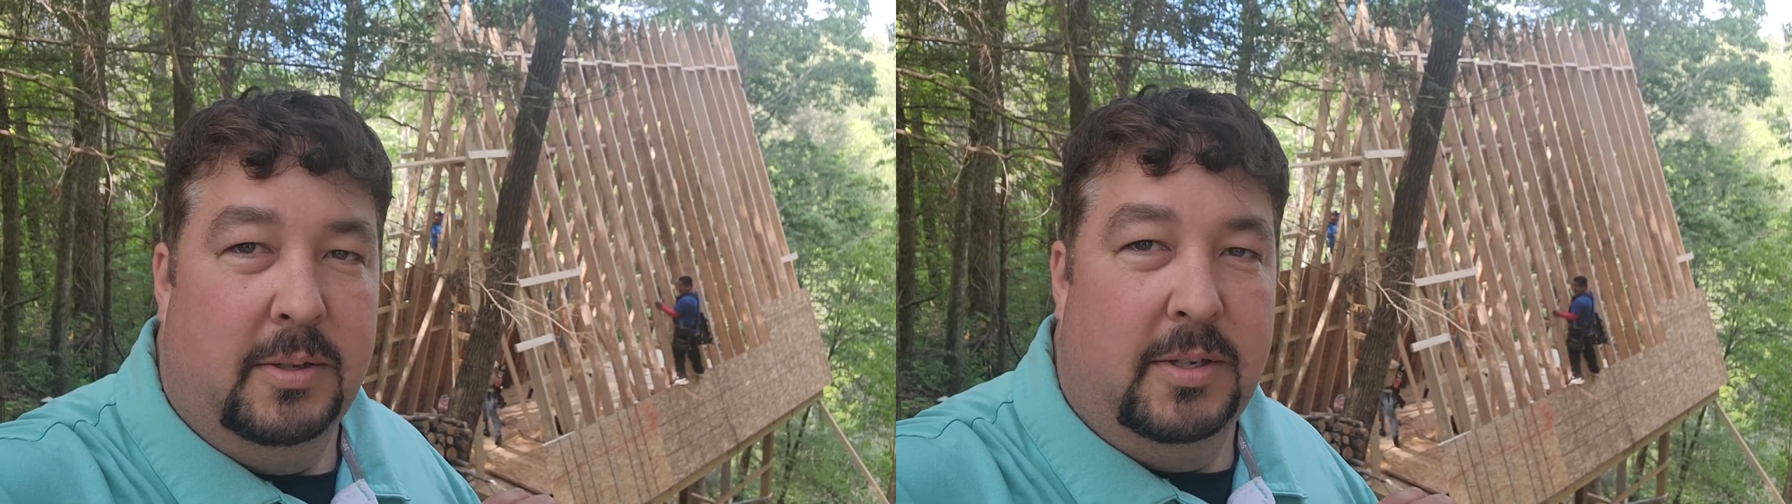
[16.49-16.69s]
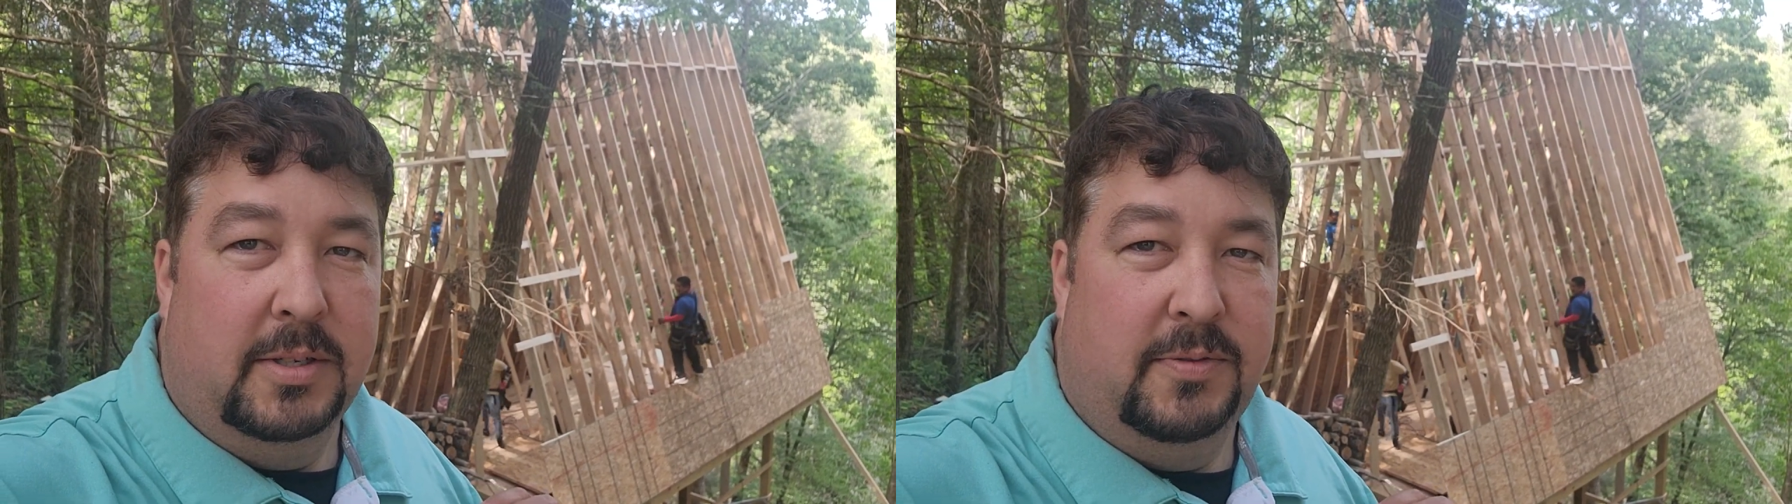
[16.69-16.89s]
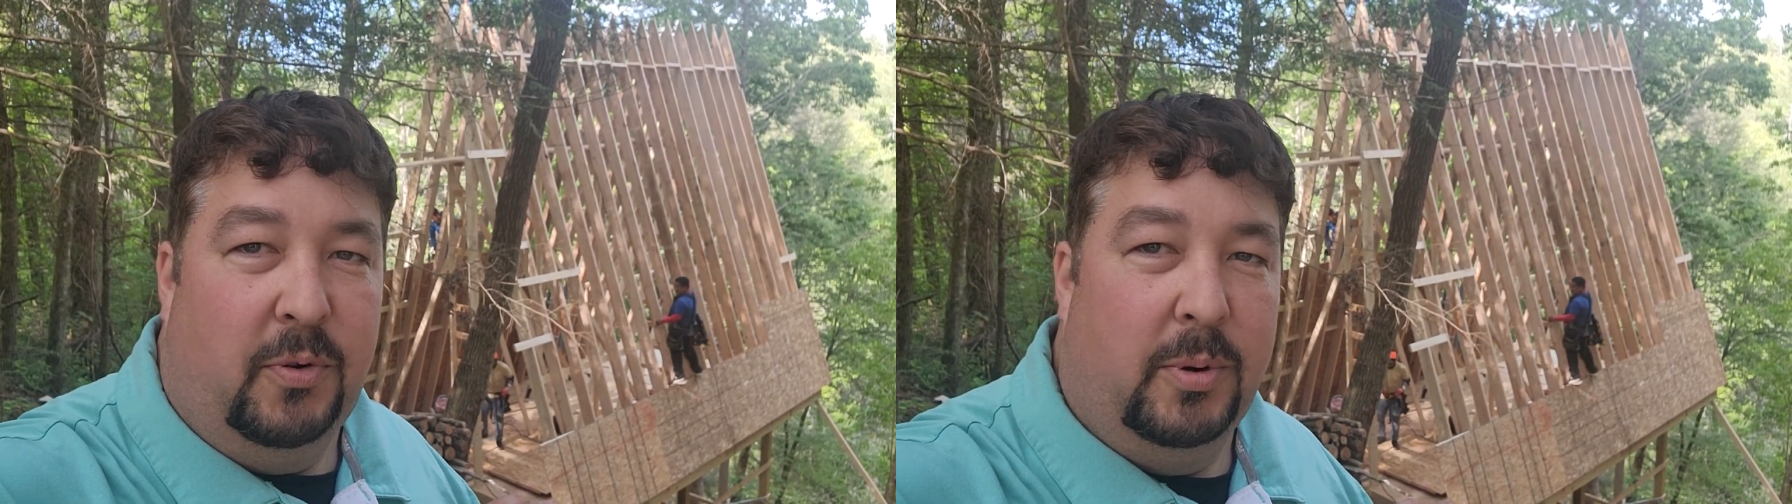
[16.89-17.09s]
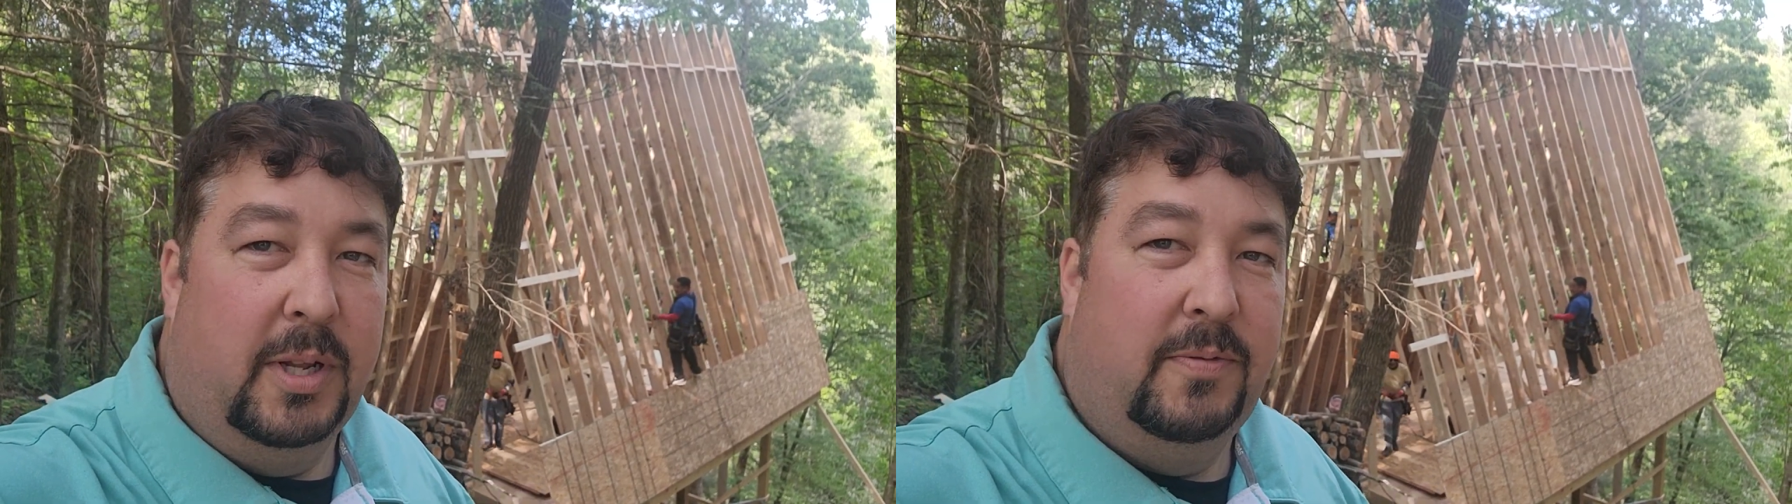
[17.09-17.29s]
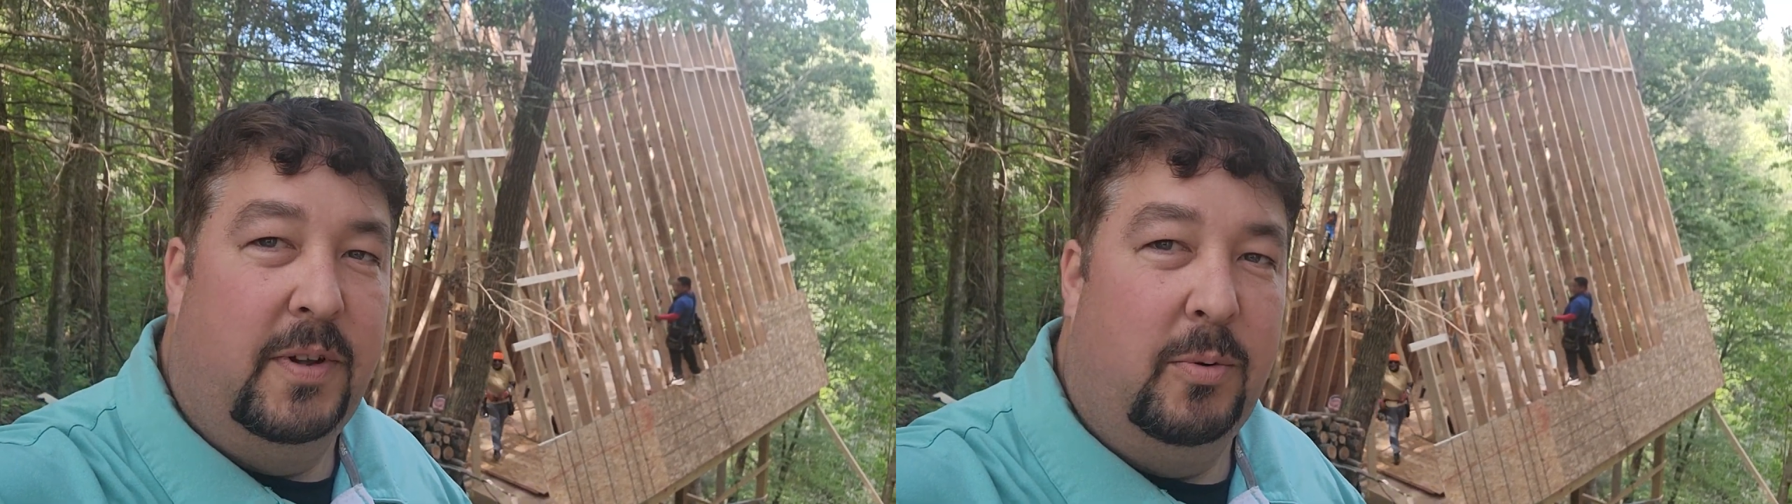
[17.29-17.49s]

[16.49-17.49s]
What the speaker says: this is 14 feet